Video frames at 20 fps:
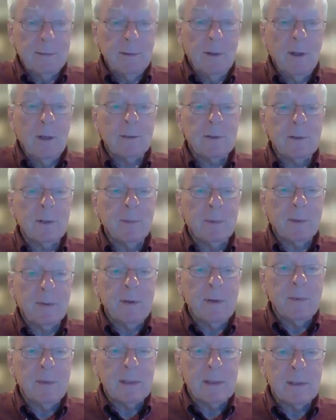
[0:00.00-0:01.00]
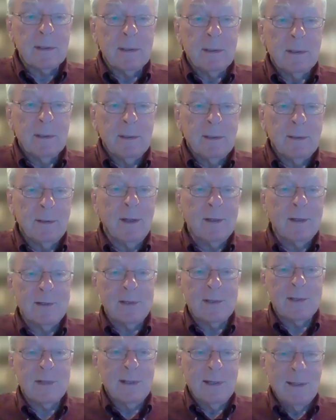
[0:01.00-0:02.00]
long-term agreements, not
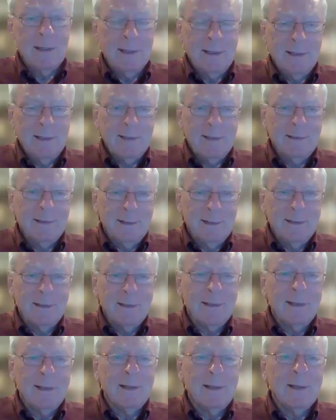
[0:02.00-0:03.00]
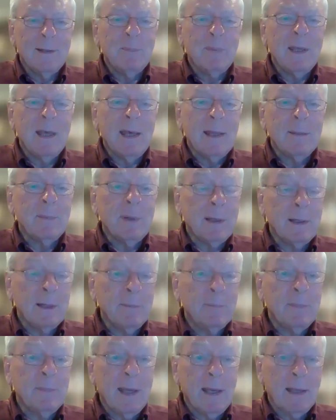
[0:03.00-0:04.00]
just Olympiad by
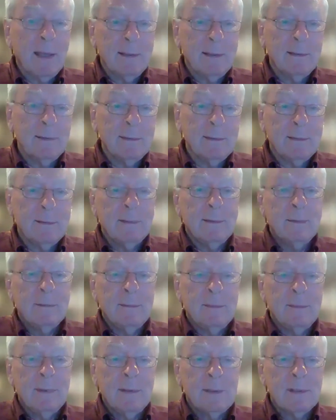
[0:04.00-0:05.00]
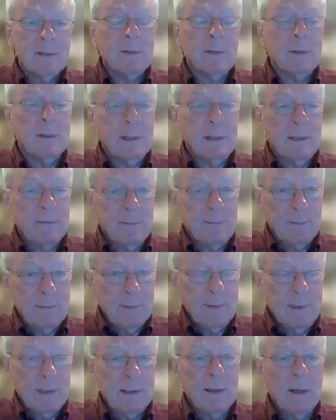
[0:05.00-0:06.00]
Olympiad, so that
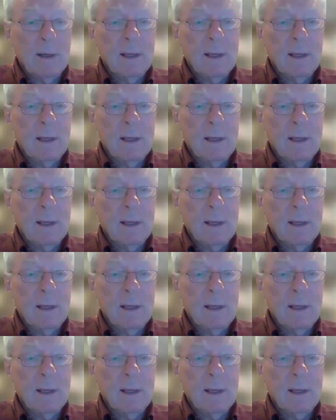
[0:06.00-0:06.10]
they